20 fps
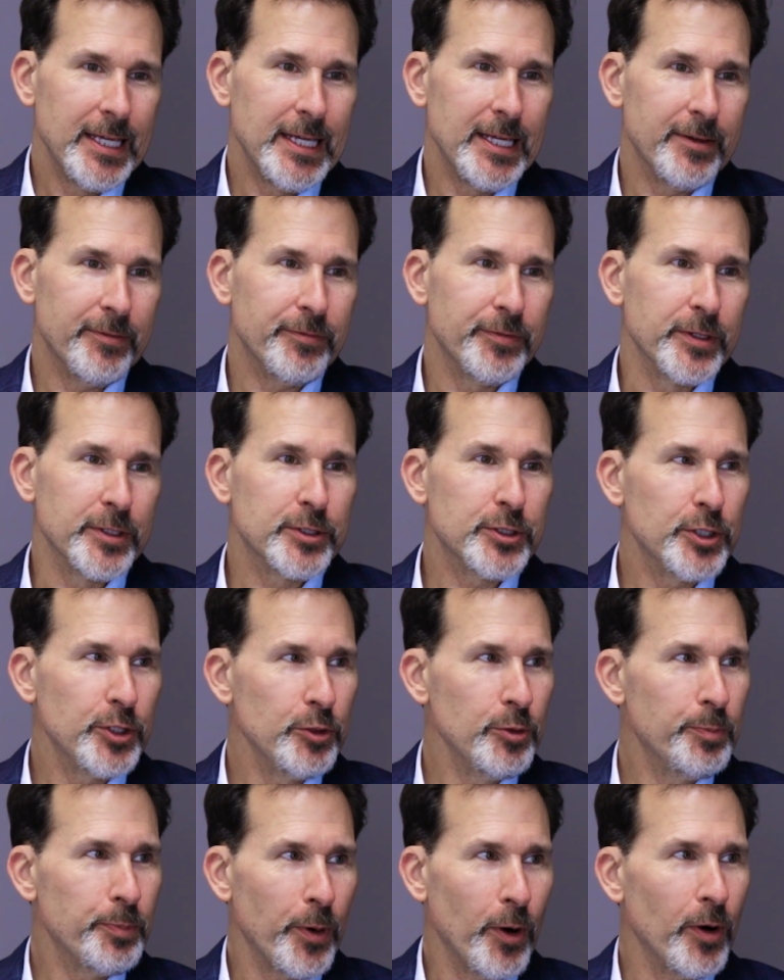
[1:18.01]
If the
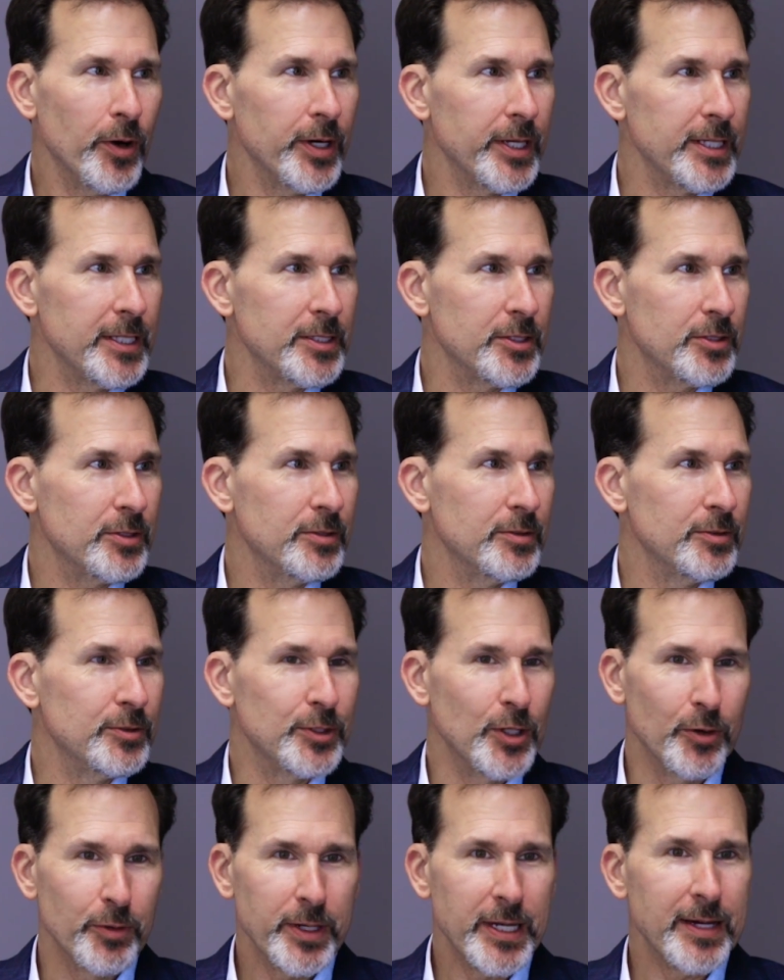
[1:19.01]
two parties
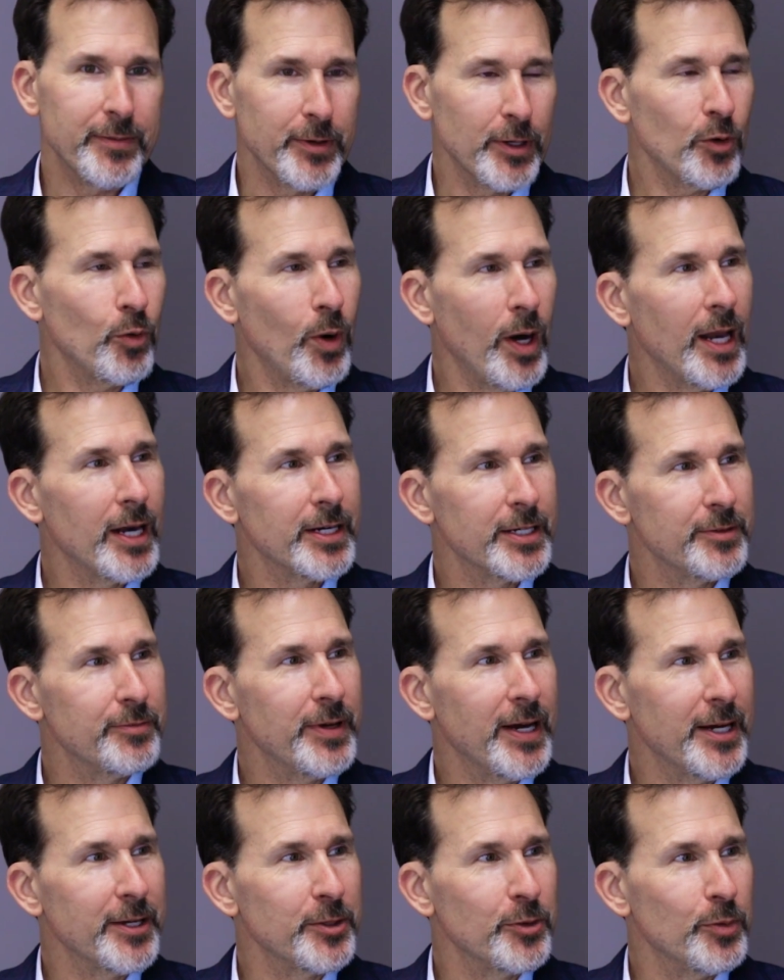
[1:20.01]
don't have a quality
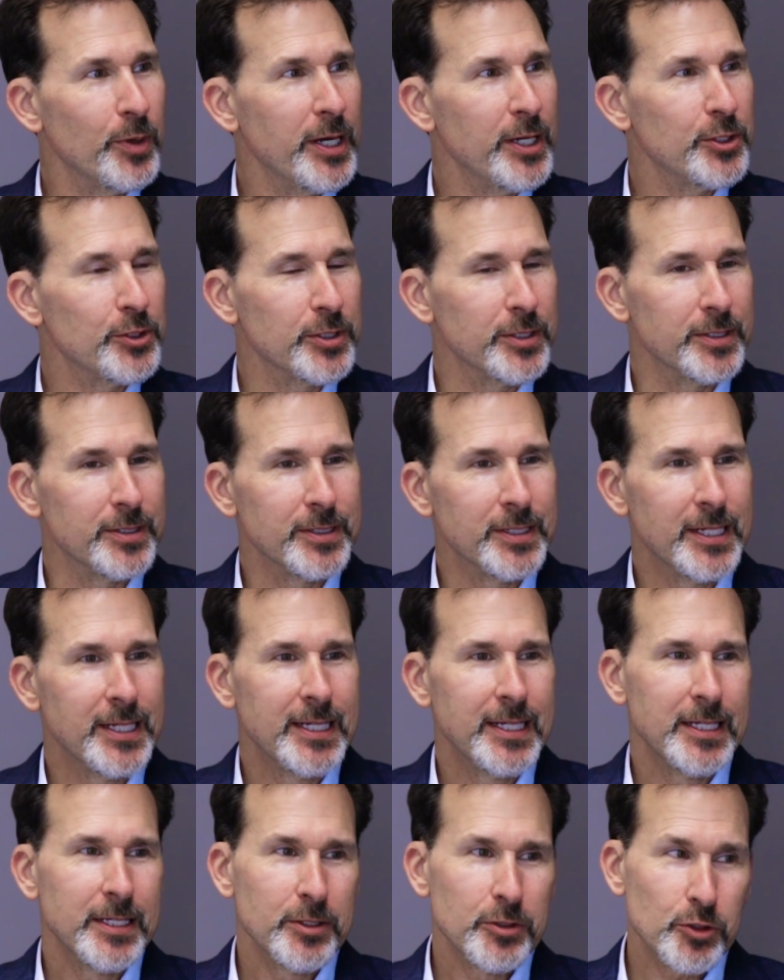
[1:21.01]
valuation,
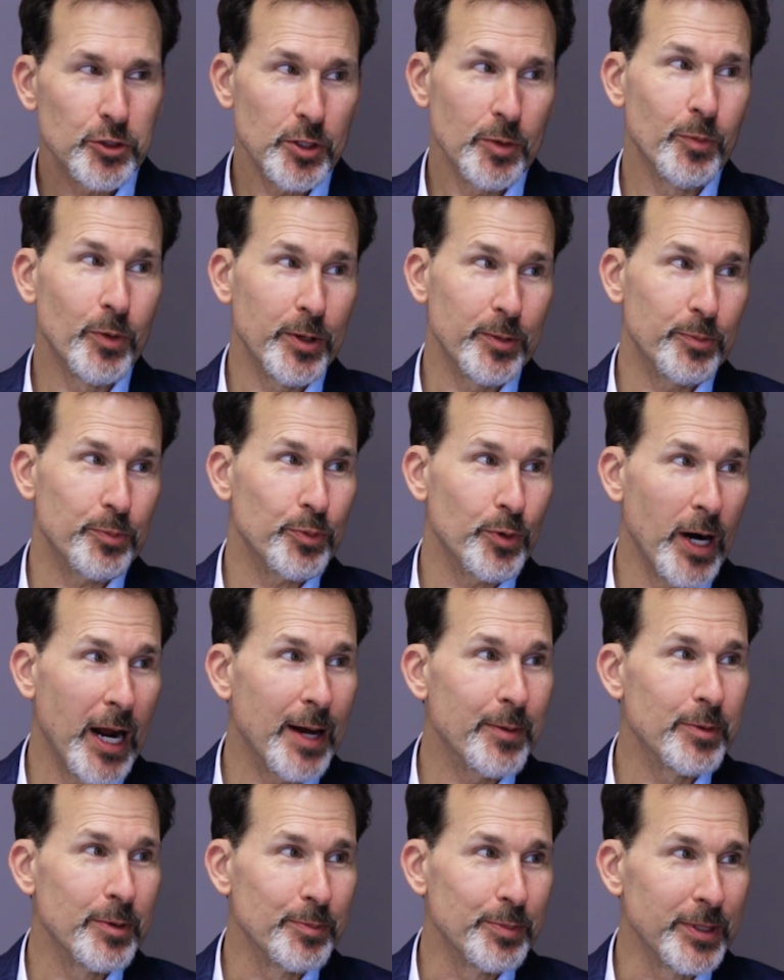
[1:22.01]
someone
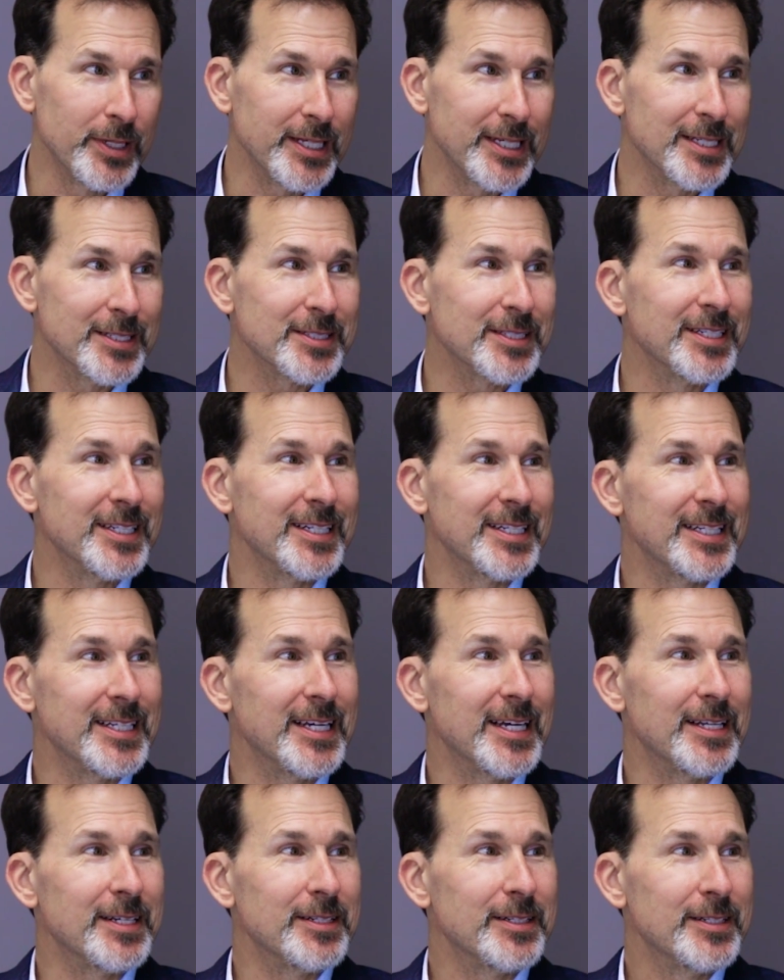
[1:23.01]
probably is going to
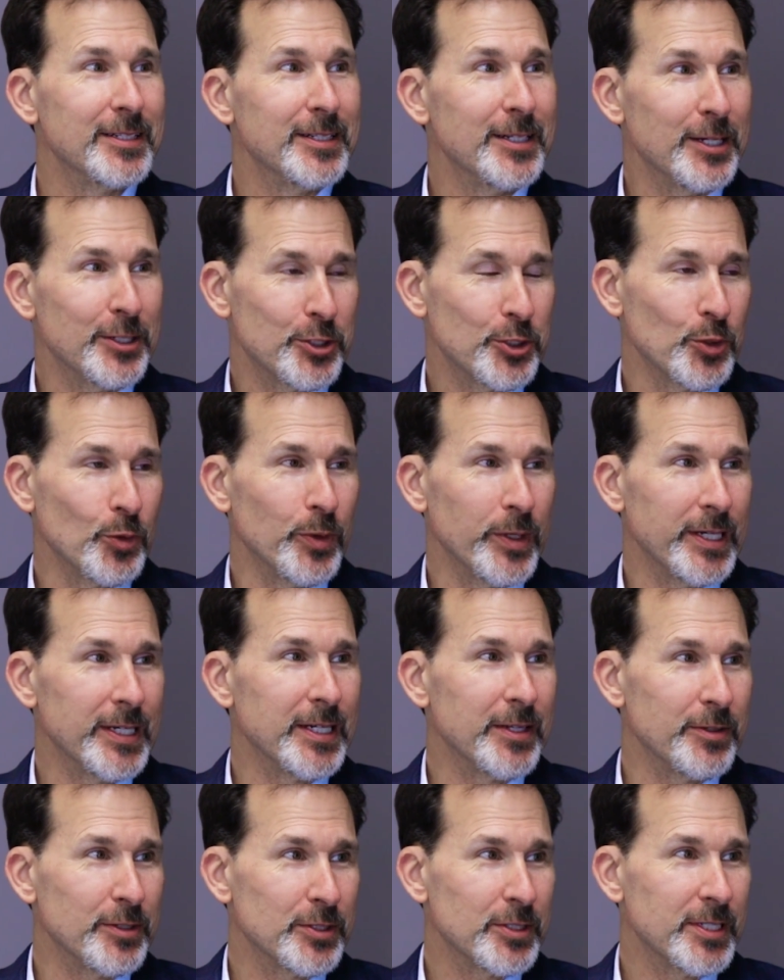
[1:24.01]
get a short
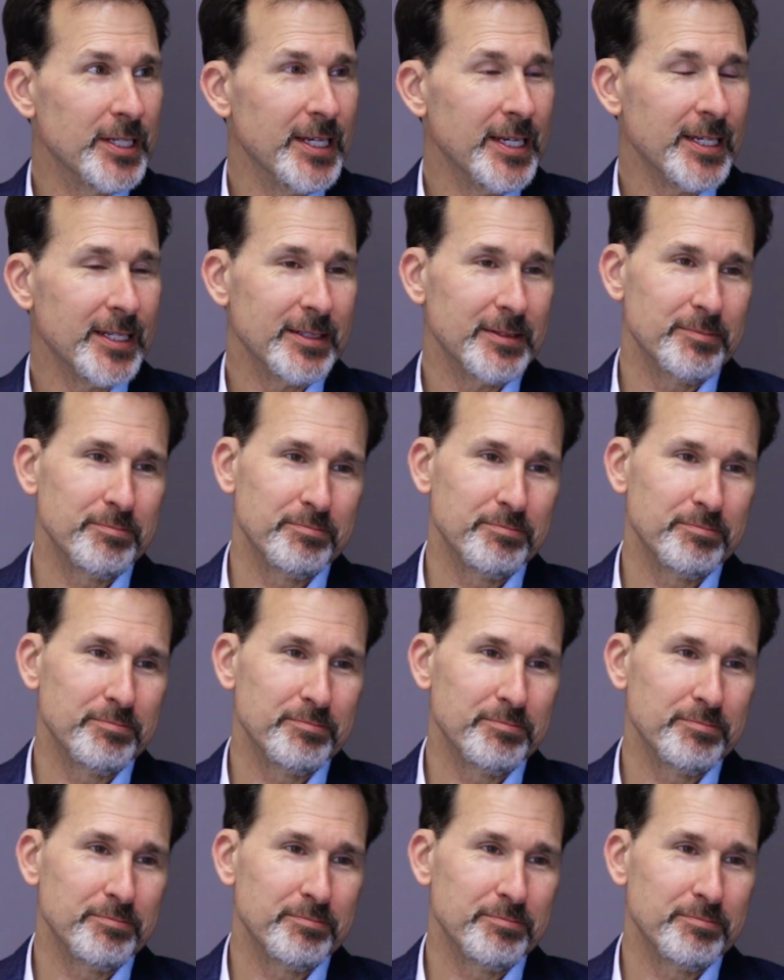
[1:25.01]
end of the stick.